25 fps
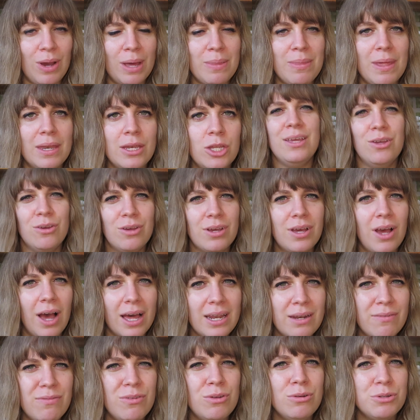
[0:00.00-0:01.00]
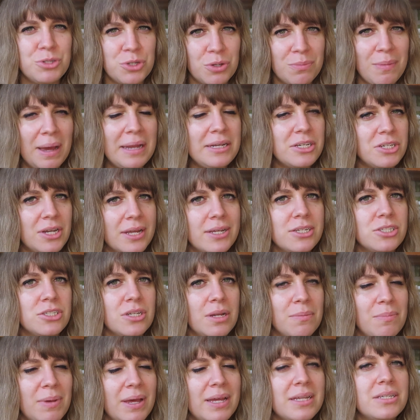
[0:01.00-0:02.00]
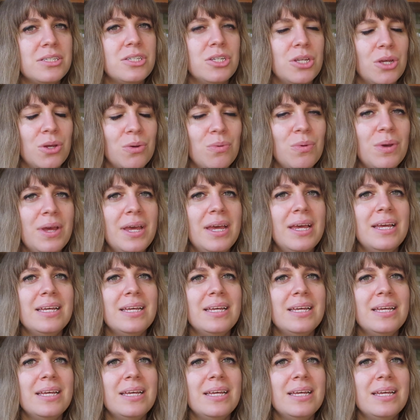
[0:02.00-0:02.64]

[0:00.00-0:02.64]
and then you can kind of use your imagination a bit to